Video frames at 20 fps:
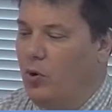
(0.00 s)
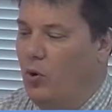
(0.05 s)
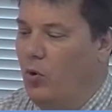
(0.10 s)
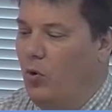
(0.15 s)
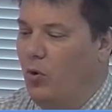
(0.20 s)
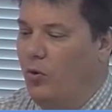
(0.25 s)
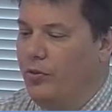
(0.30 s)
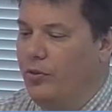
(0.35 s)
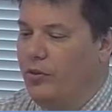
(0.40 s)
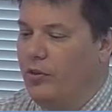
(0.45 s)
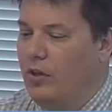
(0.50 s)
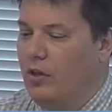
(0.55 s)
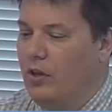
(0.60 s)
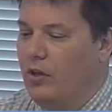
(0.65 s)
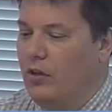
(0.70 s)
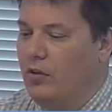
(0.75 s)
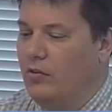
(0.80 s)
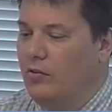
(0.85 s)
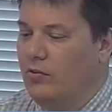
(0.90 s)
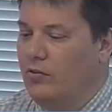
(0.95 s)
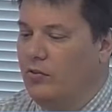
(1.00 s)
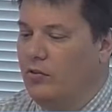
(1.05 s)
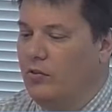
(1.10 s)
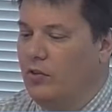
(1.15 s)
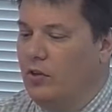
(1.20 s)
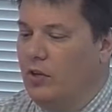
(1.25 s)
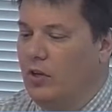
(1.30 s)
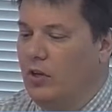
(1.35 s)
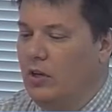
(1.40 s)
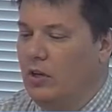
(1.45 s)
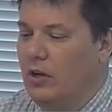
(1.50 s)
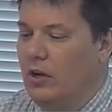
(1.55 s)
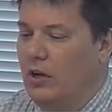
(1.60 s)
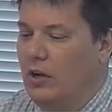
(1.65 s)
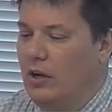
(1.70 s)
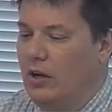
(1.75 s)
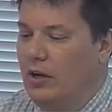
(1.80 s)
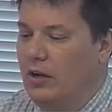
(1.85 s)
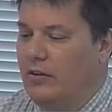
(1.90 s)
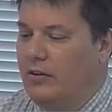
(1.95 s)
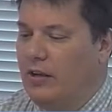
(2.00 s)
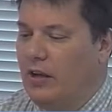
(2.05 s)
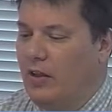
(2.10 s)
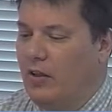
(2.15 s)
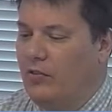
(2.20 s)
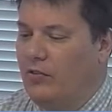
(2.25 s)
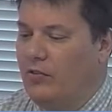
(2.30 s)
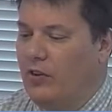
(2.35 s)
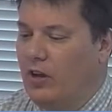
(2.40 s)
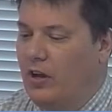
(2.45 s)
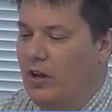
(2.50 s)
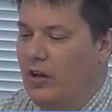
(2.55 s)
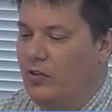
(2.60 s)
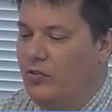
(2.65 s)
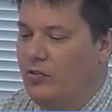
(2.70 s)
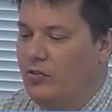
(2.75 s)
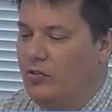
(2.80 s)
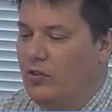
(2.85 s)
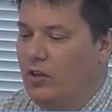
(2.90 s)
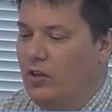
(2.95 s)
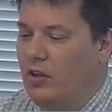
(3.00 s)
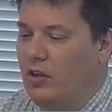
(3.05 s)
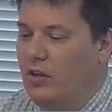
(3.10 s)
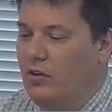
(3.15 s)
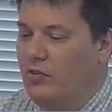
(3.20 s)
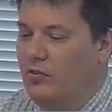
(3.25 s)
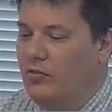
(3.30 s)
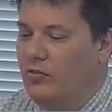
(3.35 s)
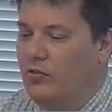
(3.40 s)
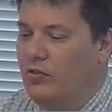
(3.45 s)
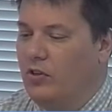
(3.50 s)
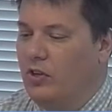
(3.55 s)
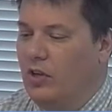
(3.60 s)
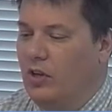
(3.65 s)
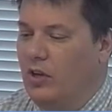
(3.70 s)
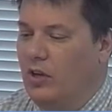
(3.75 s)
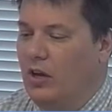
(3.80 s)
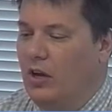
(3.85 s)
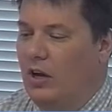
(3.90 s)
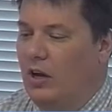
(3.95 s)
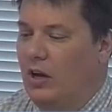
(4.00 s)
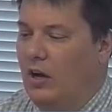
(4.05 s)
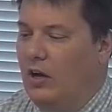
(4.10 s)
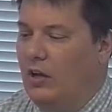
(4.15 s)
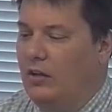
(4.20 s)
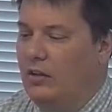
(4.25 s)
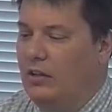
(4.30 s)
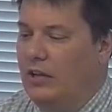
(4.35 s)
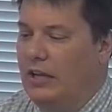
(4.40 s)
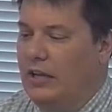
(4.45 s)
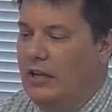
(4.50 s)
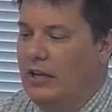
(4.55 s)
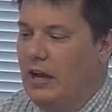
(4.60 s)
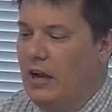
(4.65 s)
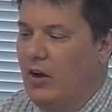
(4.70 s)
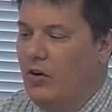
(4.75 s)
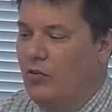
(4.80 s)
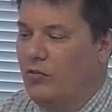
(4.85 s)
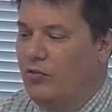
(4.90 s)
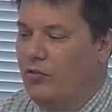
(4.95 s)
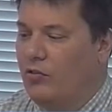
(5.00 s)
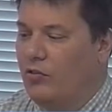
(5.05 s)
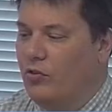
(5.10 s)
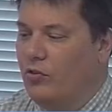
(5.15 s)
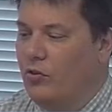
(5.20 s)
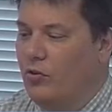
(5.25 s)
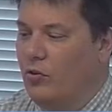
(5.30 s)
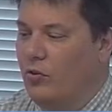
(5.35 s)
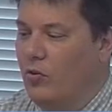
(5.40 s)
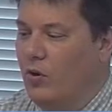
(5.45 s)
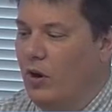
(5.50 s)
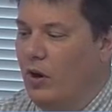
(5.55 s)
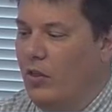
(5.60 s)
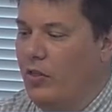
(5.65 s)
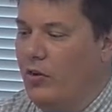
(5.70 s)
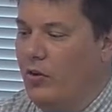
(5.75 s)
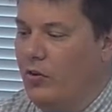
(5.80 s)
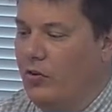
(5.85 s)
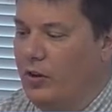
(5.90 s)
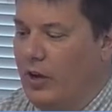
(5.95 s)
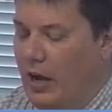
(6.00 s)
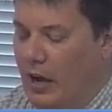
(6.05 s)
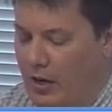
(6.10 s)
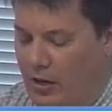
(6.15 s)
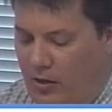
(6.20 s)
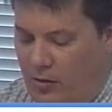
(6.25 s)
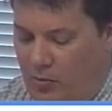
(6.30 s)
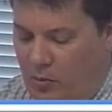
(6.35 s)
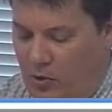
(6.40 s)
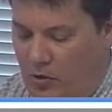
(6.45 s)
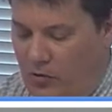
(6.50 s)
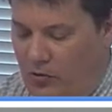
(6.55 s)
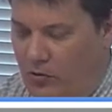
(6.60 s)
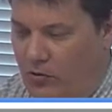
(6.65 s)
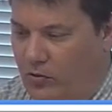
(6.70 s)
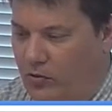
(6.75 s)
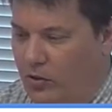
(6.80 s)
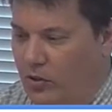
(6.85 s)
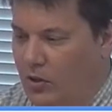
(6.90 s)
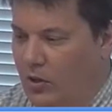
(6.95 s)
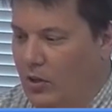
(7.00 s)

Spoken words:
bold things, italicize things, link out to other documents